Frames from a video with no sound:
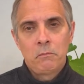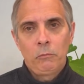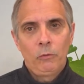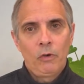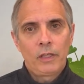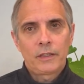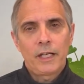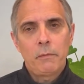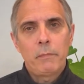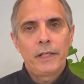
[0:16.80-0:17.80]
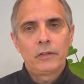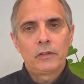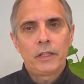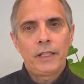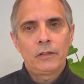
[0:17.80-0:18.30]
long-time
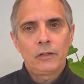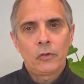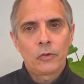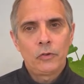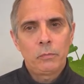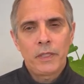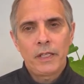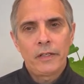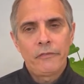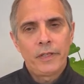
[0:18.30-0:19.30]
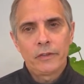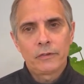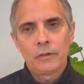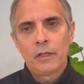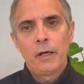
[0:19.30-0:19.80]
meditator, or you may have
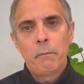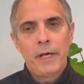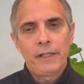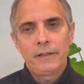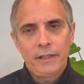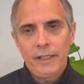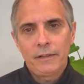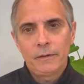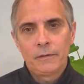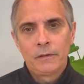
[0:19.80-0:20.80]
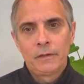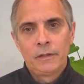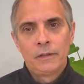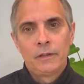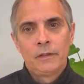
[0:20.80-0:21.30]
never meditated.
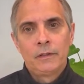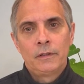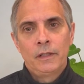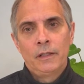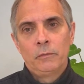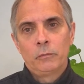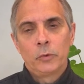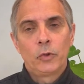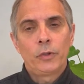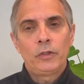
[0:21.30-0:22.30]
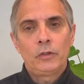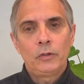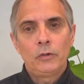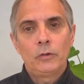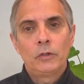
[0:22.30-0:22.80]
We're going
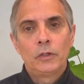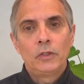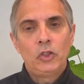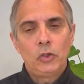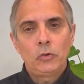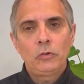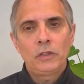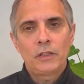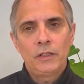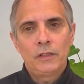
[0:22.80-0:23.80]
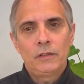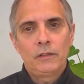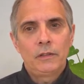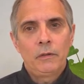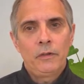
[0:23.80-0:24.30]
to use
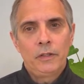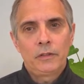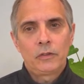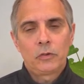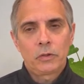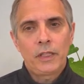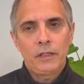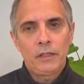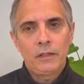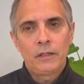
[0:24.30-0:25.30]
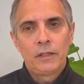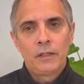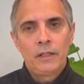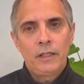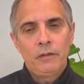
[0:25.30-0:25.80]
in this training
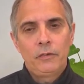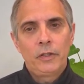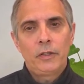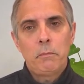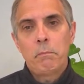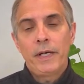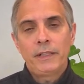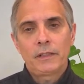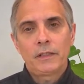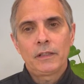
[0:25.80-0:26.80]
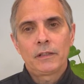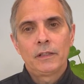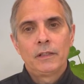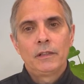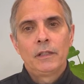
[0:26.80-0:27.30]
a very basic
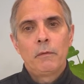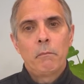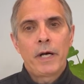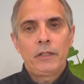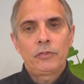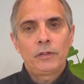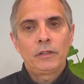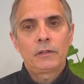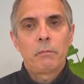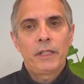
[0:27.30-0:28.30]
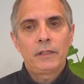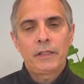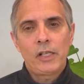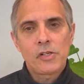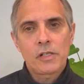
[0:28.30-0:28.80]
mindfulness
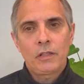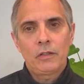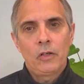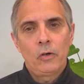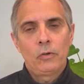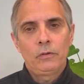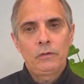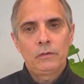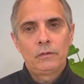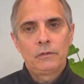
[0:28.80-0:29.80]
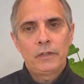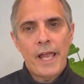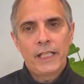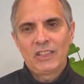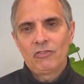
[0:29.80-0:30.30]
meditation known
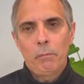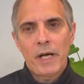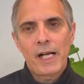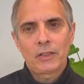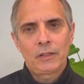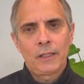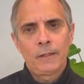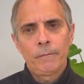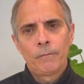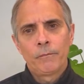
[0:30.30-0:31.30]
as Vipassana.